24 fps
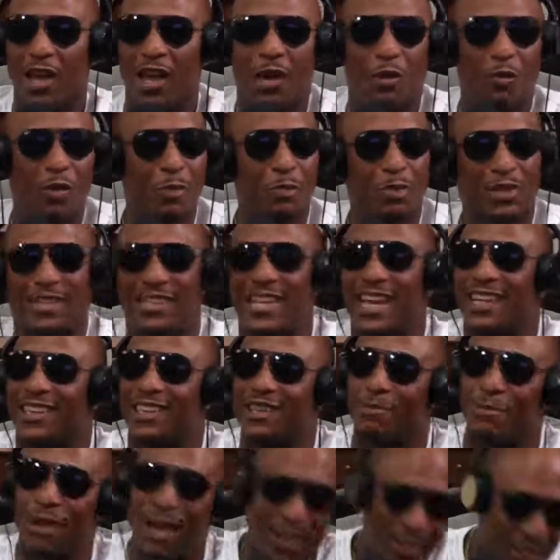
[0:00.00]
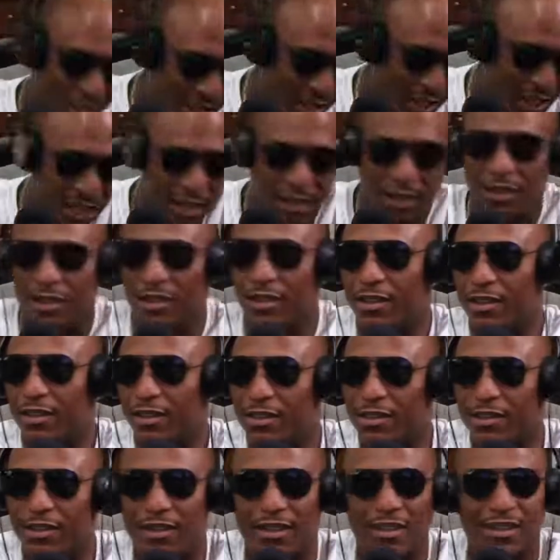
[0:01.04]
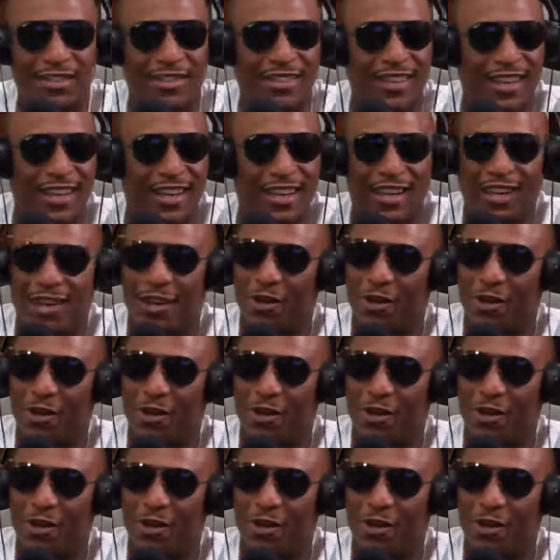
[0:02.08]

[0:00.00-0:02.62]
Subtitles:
We protected by the shell. You know what I'm saying? And